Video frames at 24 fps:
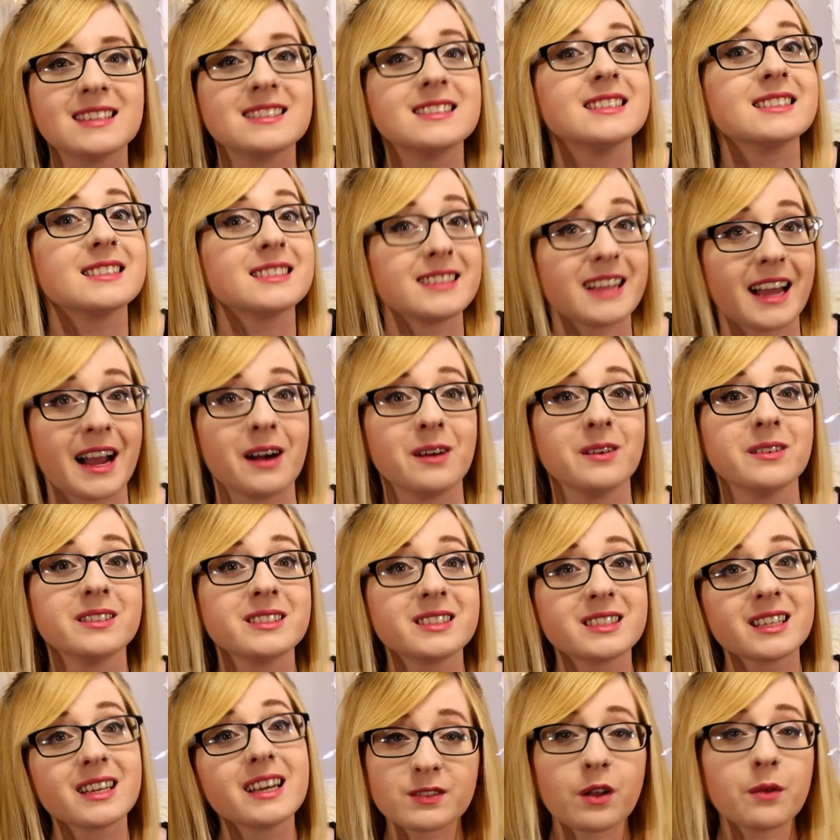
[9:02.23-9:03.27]
as it
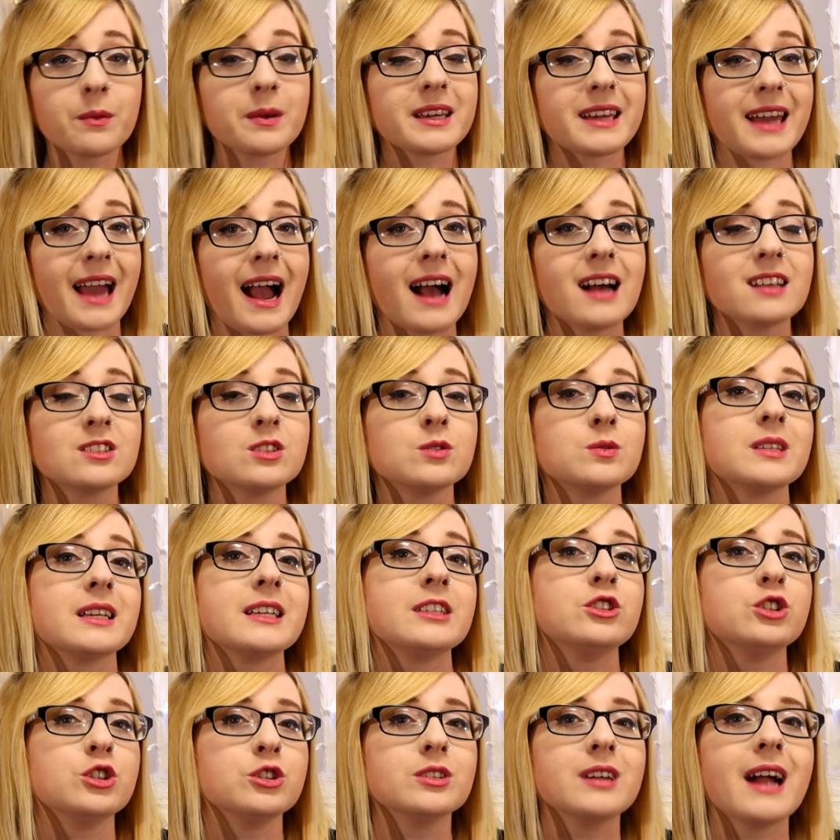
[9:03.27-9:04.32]
sounds. It's following Cass, who's
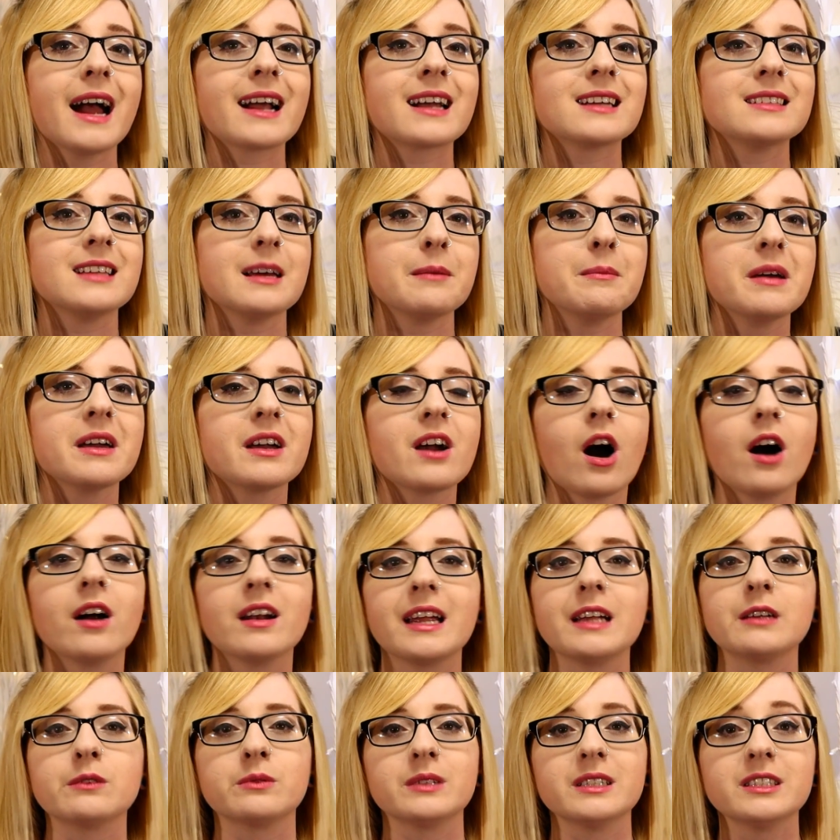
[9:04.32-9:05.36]
a junior academic on
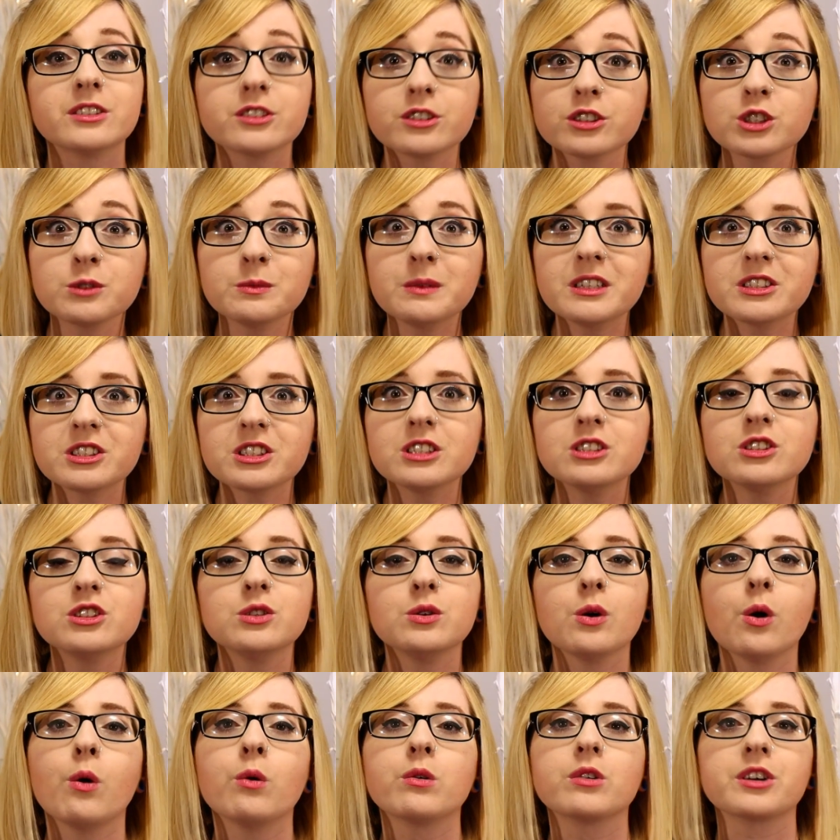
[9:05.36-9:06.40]
a research mission
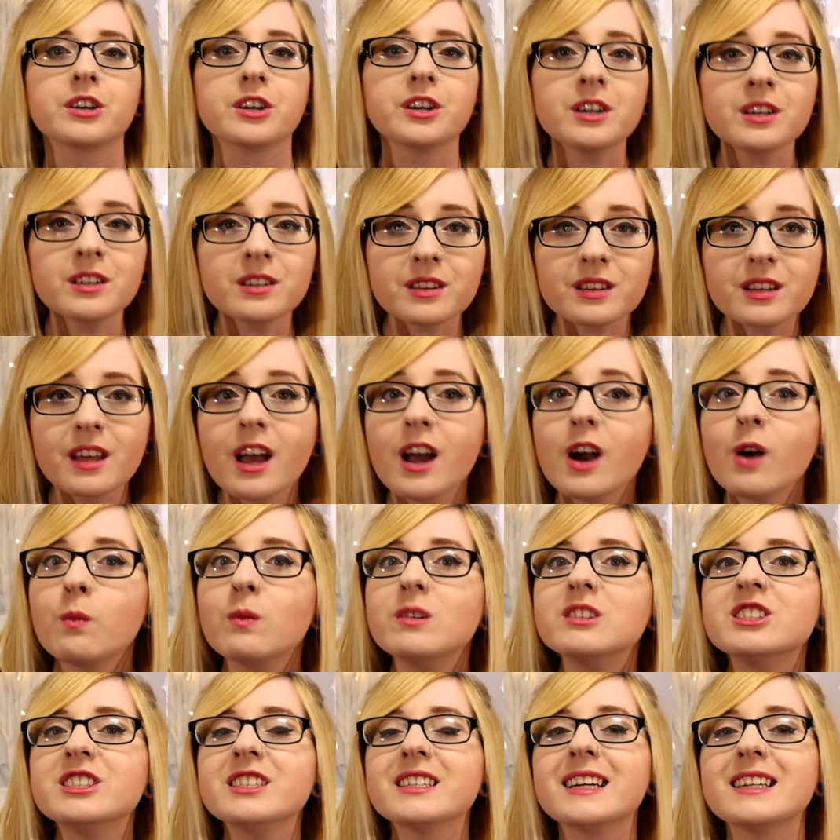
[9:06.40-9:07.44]
to Old Earth
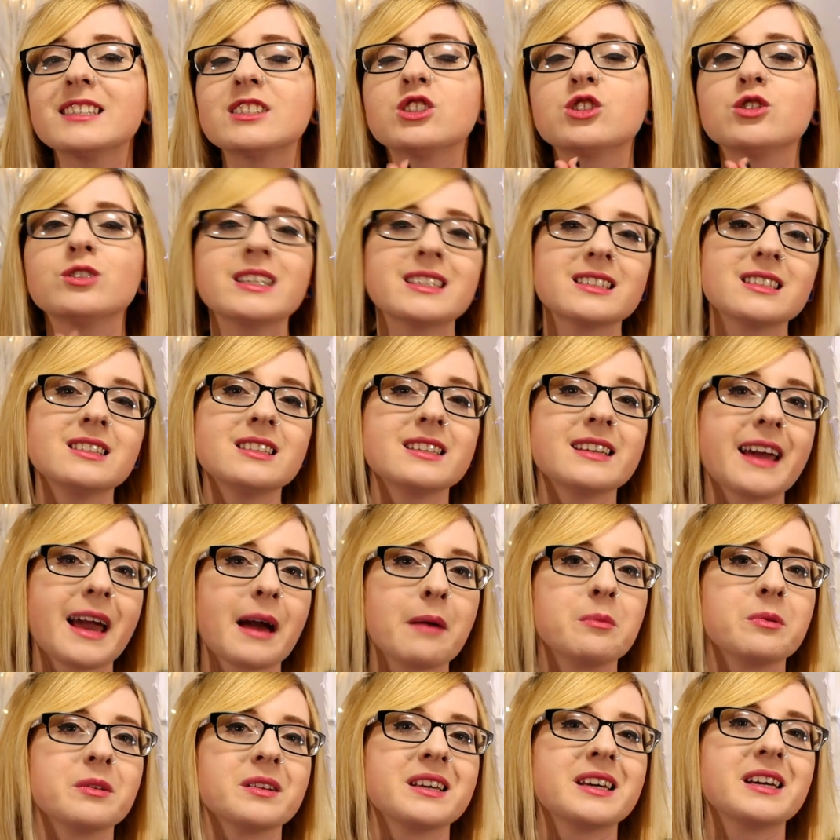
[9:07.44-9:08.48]
when she gets tricked into
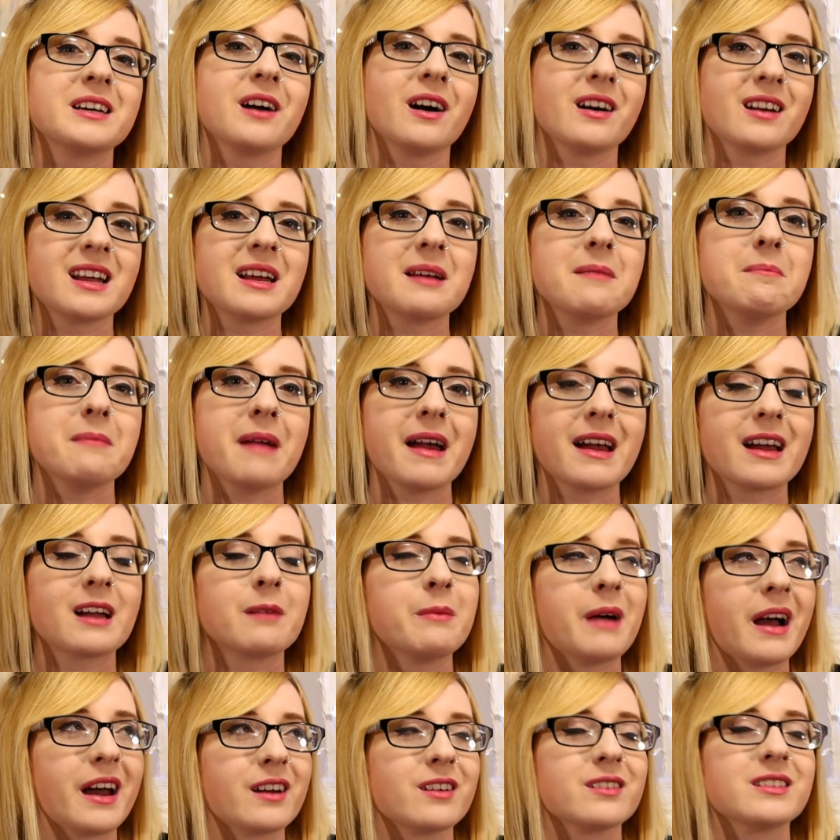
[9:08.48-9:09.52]
gambling on a mech
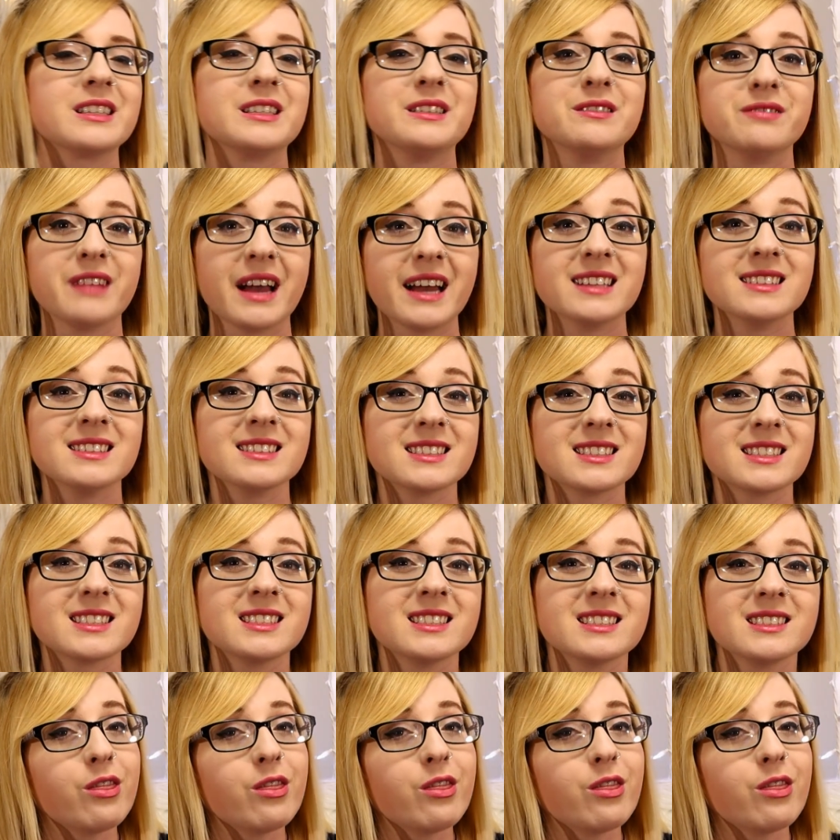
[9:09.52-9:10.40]
battle event.